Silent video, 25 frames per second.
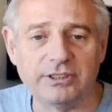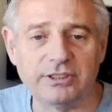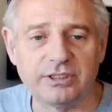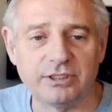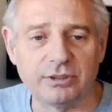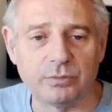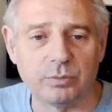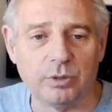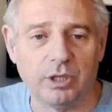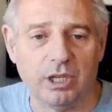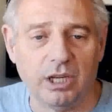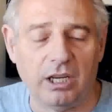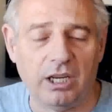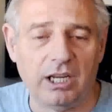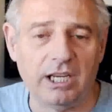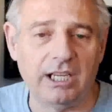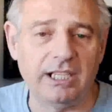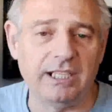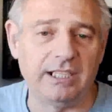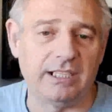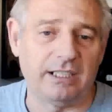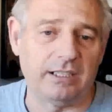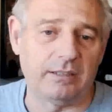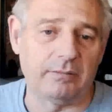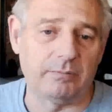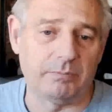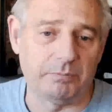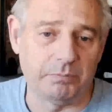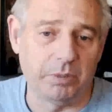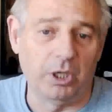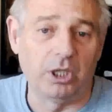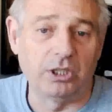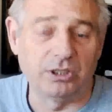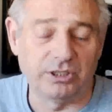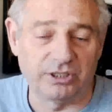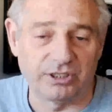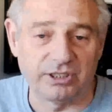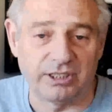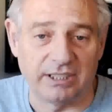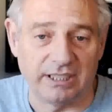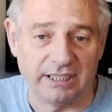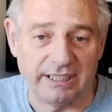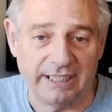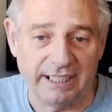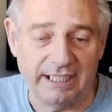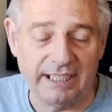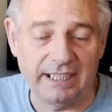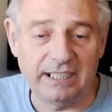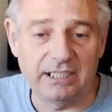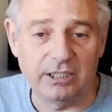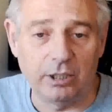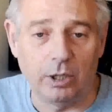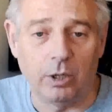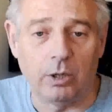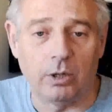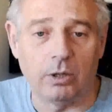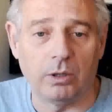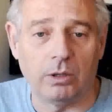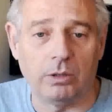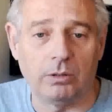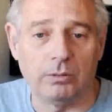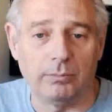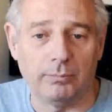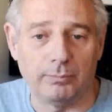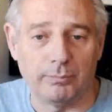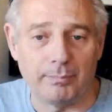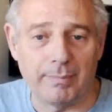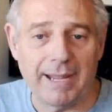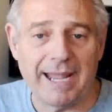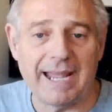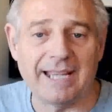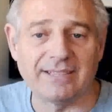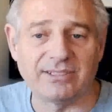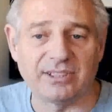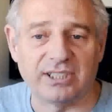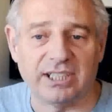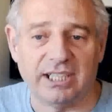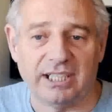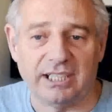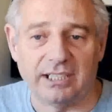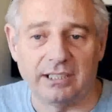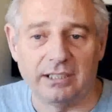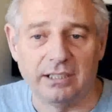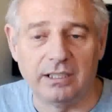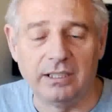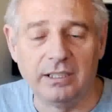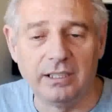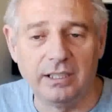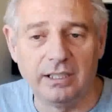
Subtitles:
is what I personally call masking.